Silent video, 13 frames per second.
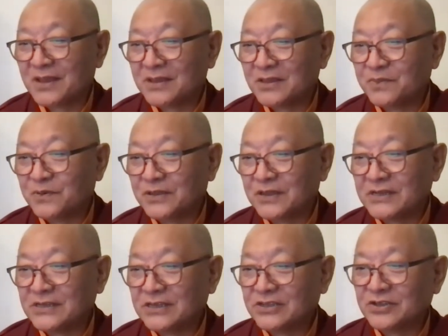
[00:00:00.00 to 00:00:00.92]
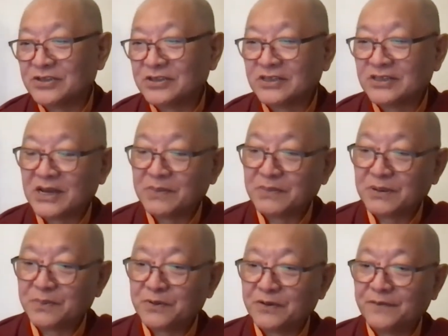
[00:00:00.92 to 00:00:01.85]
The Buddha teaches the
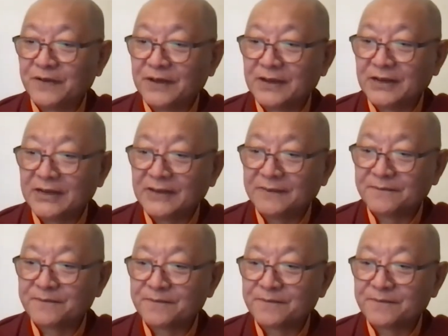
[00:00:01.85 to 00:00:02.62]
Dharma perfectly.